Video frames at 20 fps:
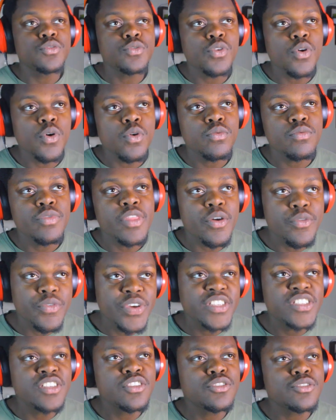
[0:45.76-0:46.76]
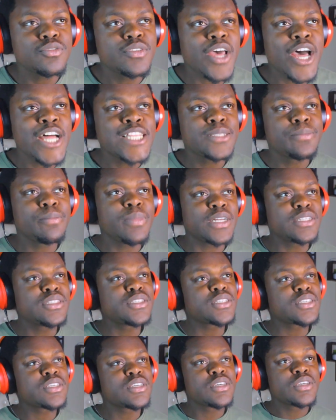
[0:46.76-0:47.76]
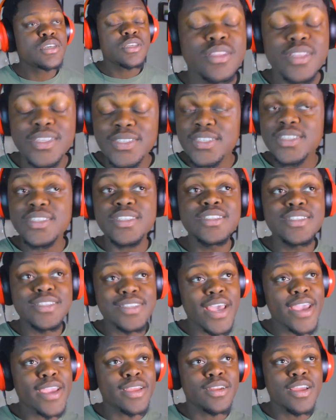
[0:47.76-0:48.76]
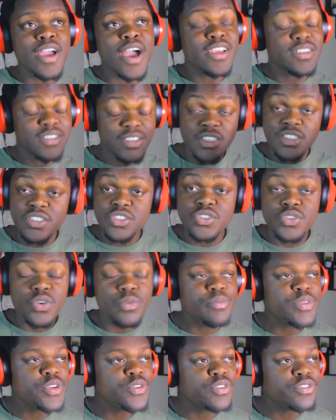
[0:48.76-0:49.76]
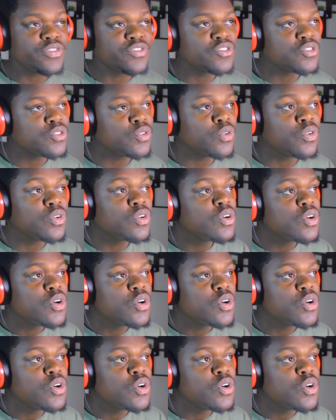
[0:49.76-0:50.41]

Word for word: to know the reason to that, but this is insane, guys. This is so beautiful. So,